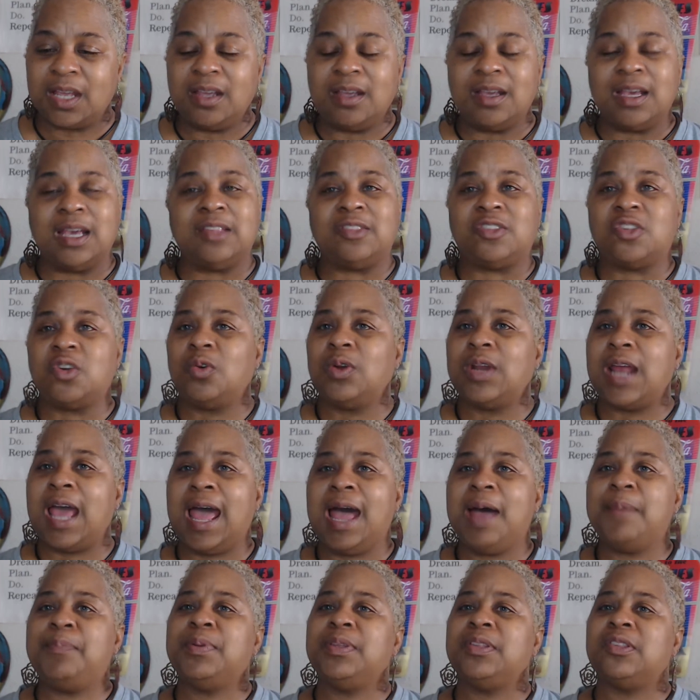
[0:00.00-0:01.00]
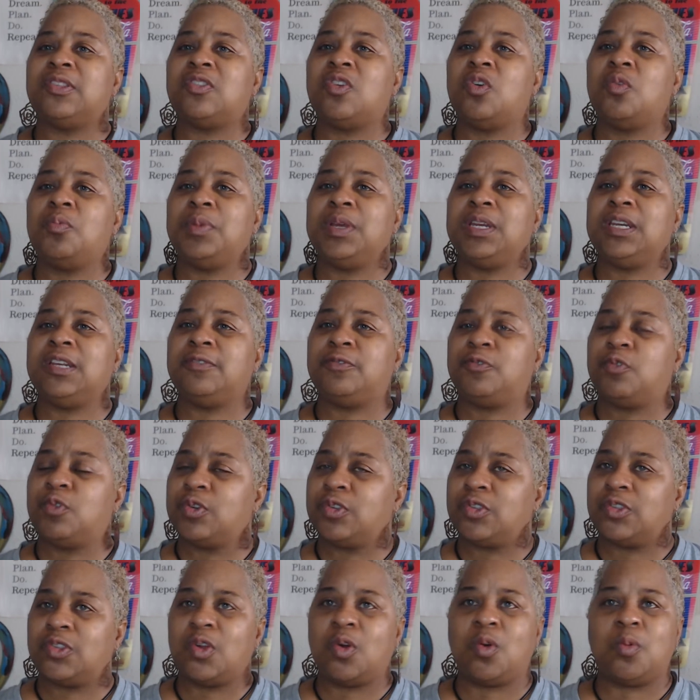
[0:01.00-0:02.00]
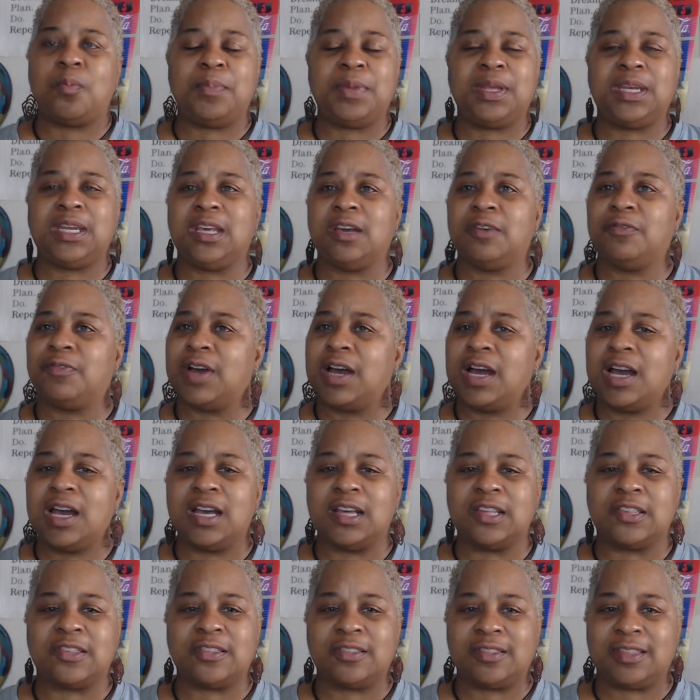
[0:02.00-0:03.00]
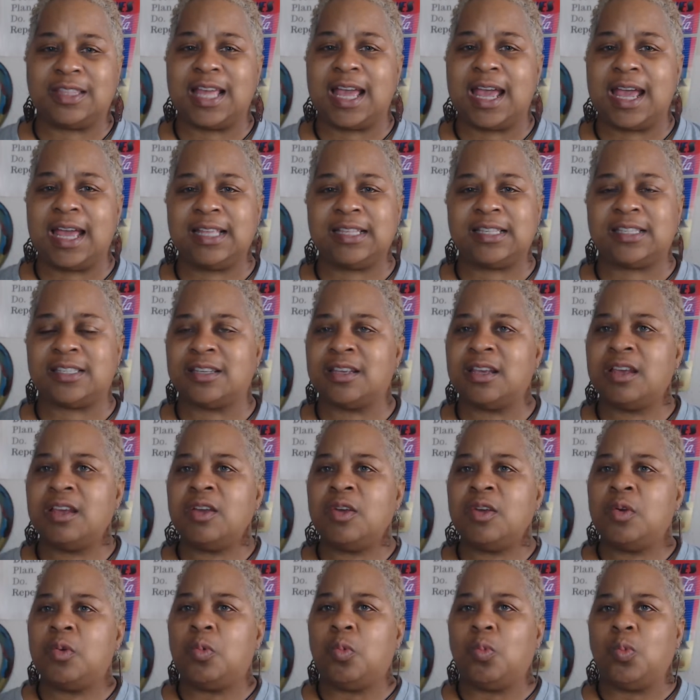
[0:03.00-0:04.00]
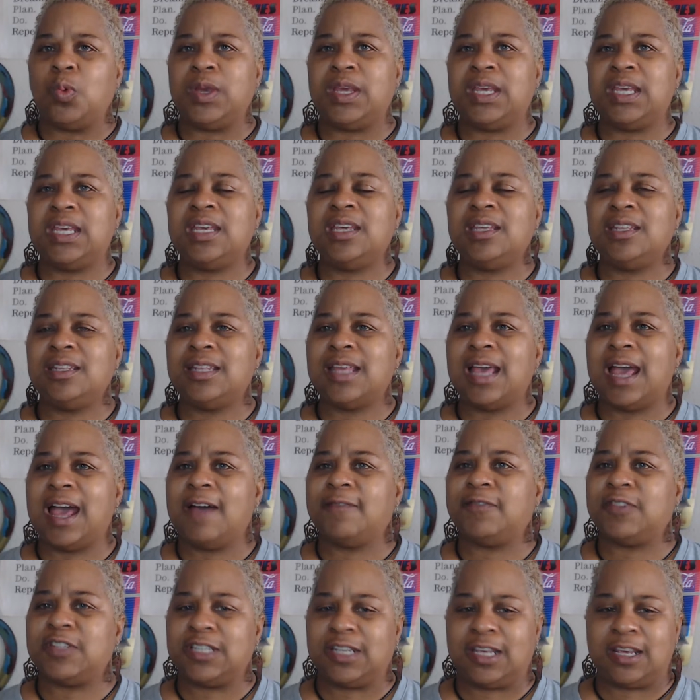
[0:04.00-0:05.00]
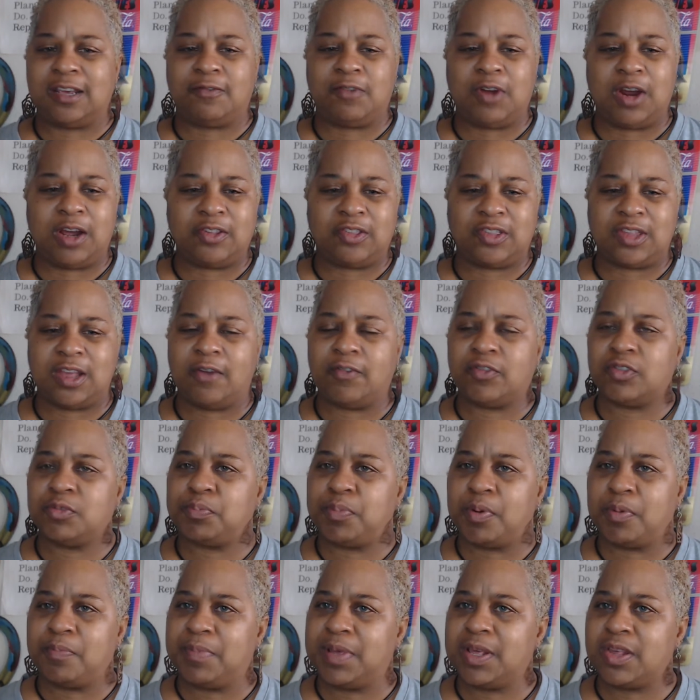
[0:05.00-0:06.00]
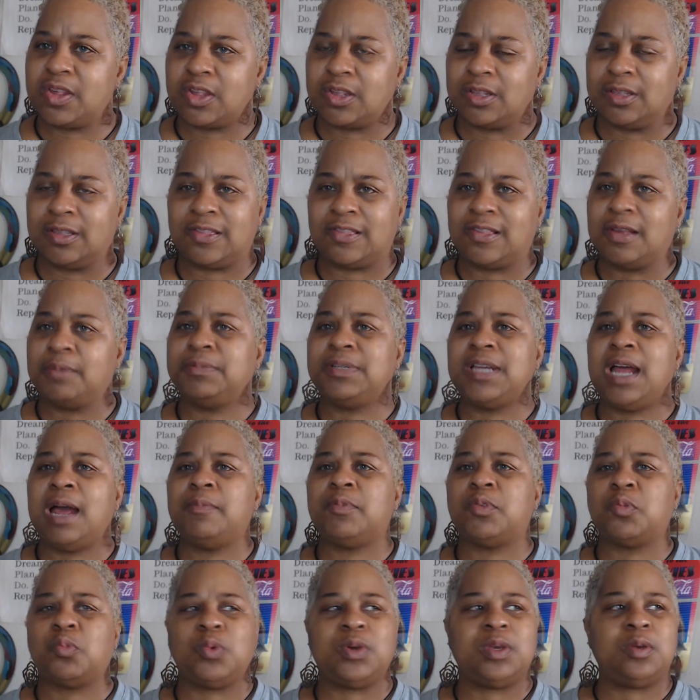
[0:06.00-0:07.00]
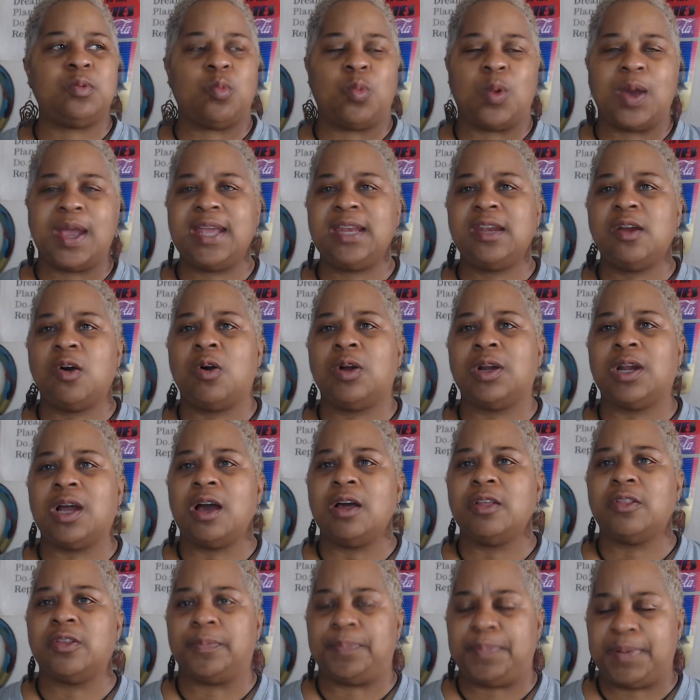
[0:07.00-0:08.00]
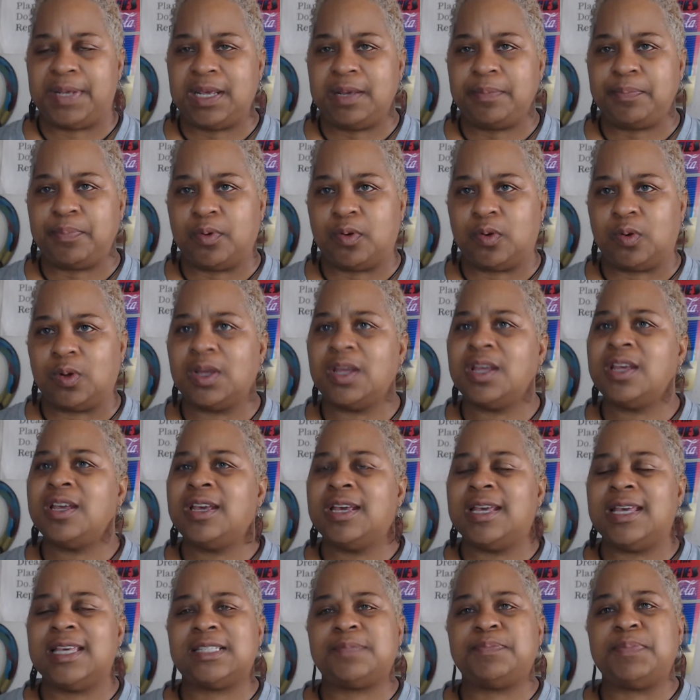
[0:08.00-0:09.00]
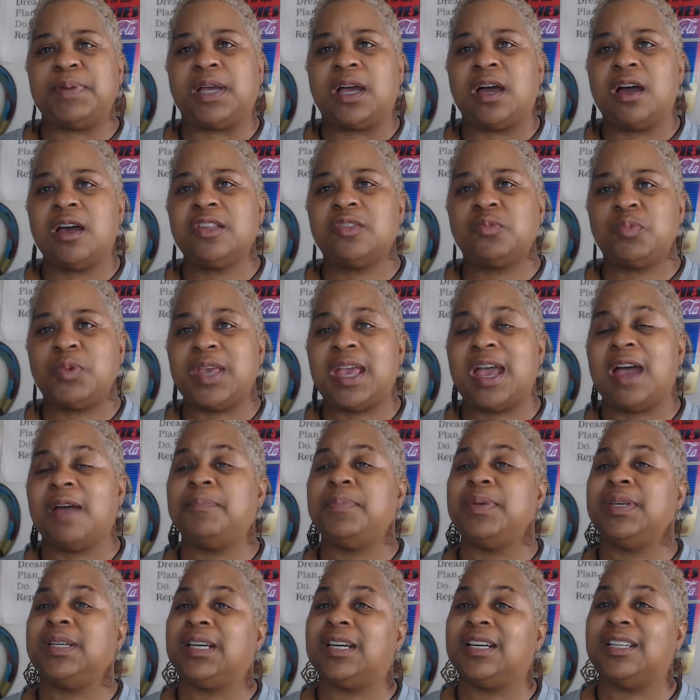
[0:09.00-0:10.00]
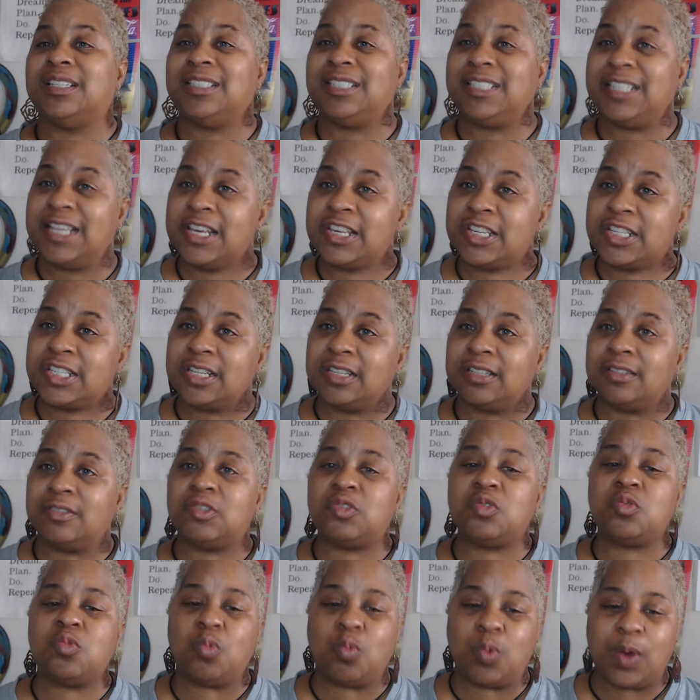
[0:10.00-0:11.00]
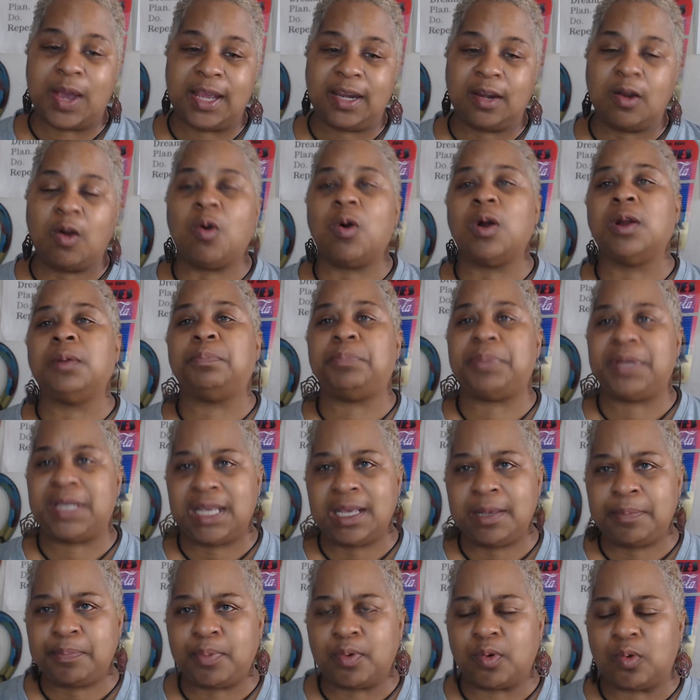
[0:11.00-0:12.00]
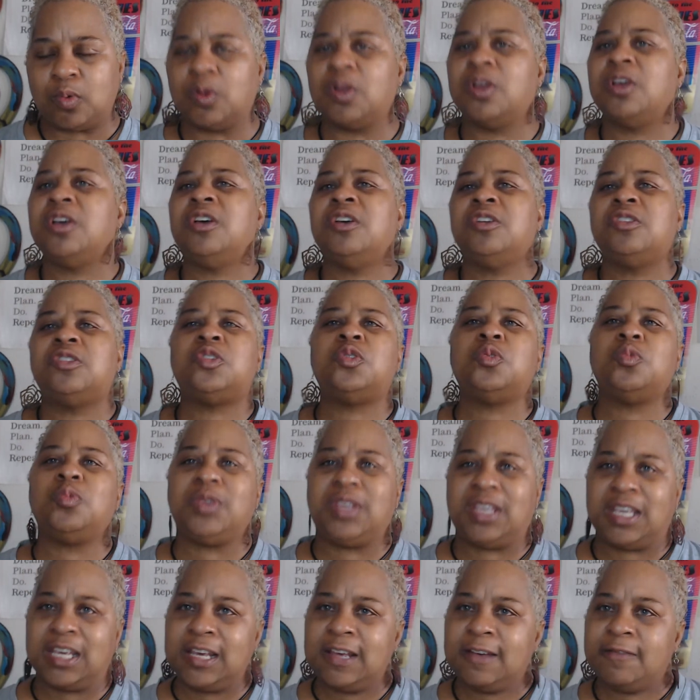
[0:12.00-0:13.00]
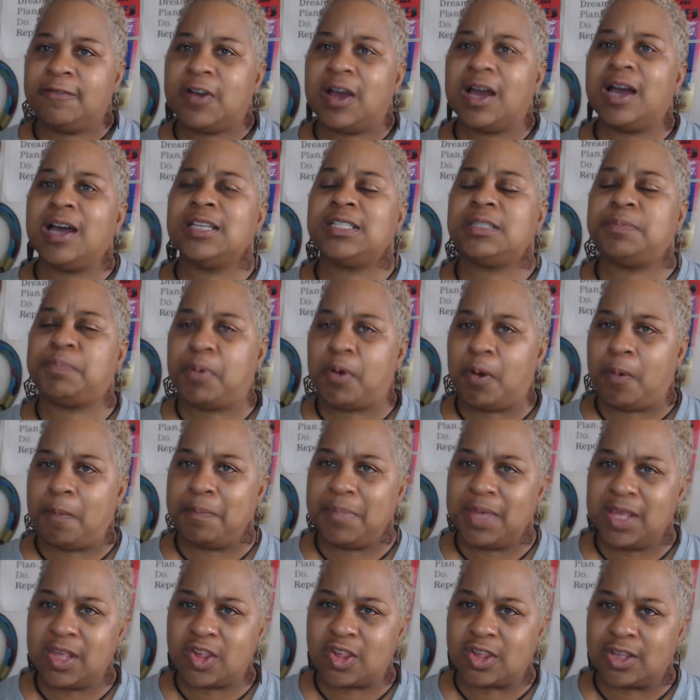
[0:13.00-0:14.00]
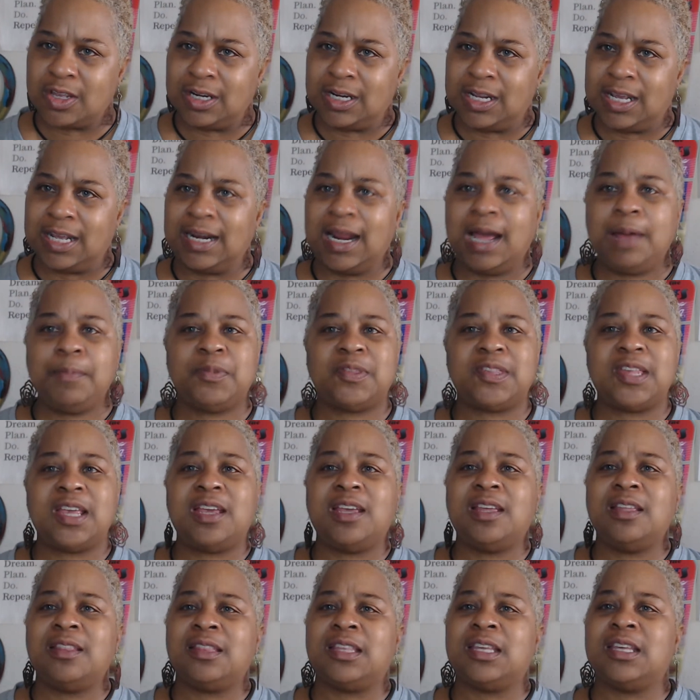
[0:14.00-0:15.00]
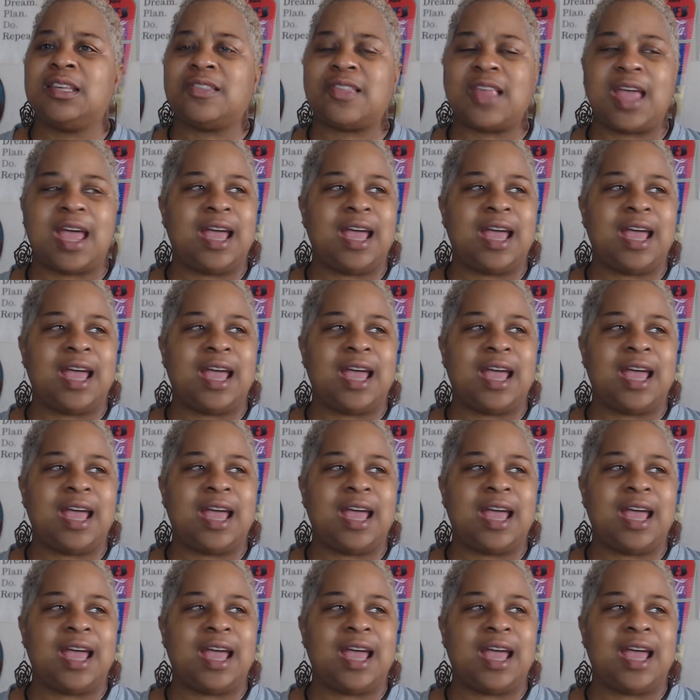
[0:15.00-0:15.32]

And so it happens for so many of us, that we have to give ourselves permission. Sometimes we wait on other people. It's because we have been conditioned to wait on people to give us permission. And I'm saying this